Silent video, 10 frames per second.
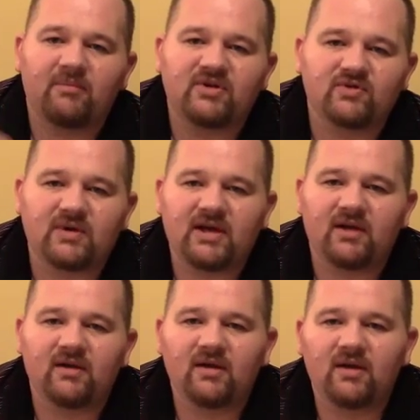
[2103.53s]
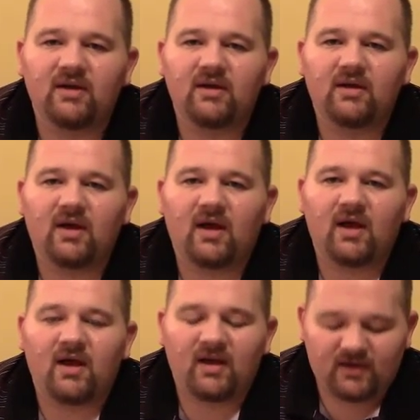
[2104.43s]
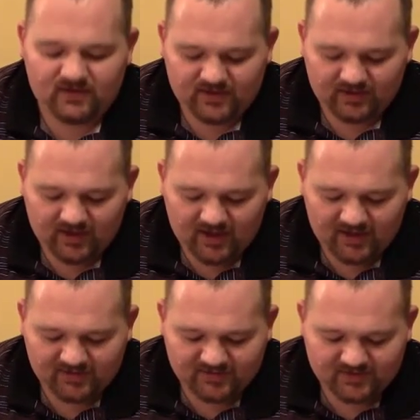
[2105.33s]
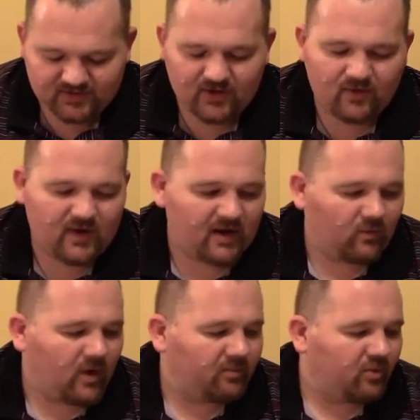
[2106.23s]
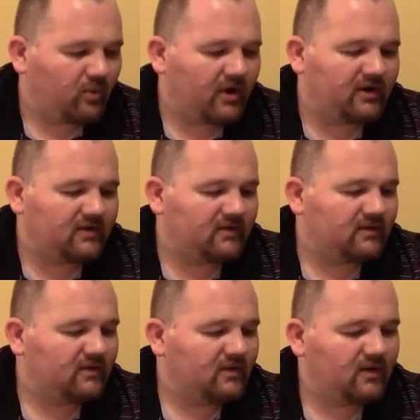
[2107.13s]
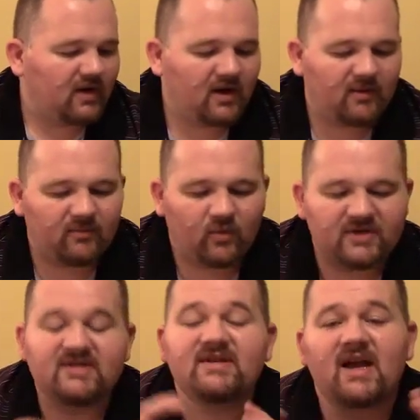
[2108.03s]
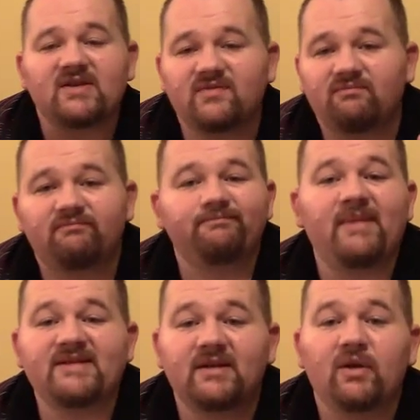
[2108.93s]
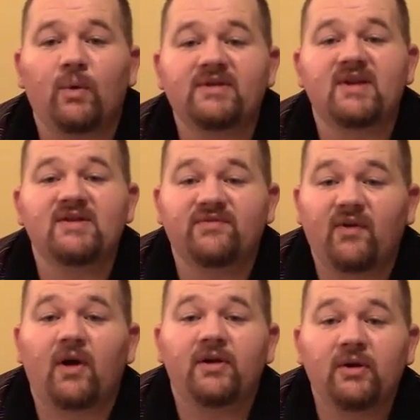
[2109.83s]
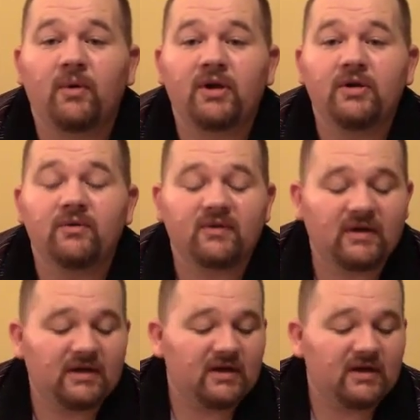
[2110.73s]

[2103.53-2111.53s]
between the lines, and so at what point, what size font do you want to use.